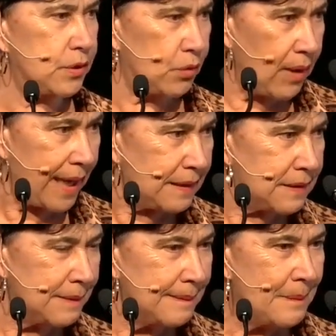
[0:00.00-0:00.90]
to
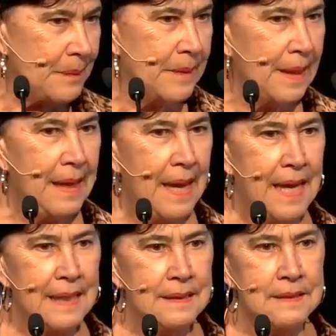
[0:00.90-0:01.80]
Great,
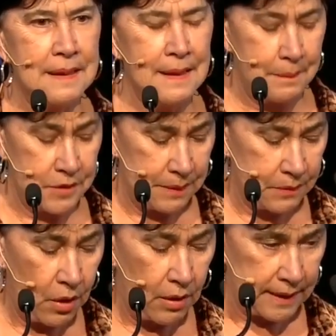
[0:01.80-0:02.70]
and
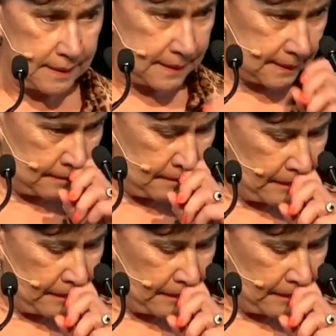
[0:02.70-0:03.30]
Jim Collins.